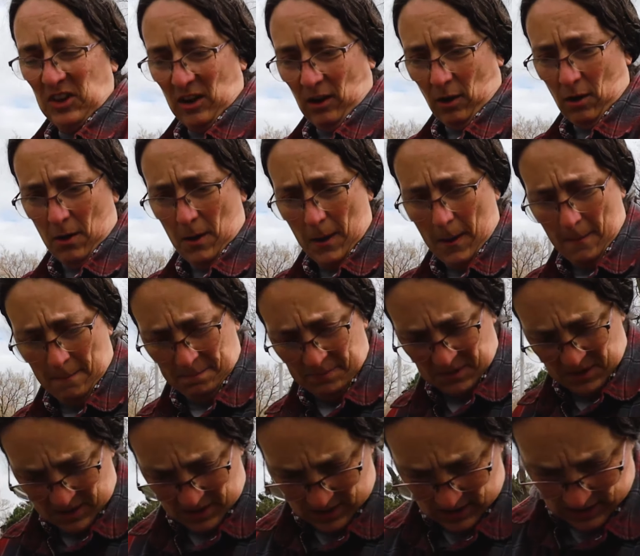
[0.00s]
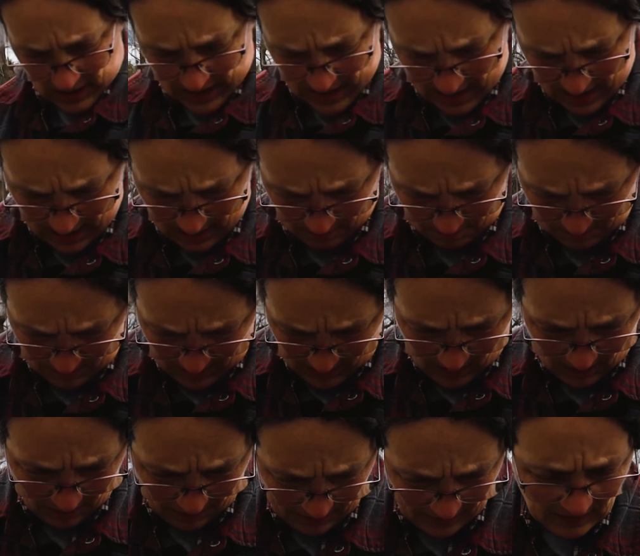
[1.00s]
here. Um,
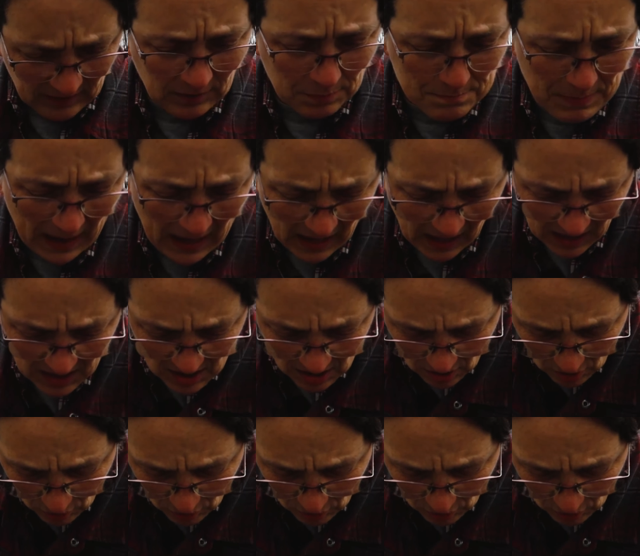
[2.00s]
this bed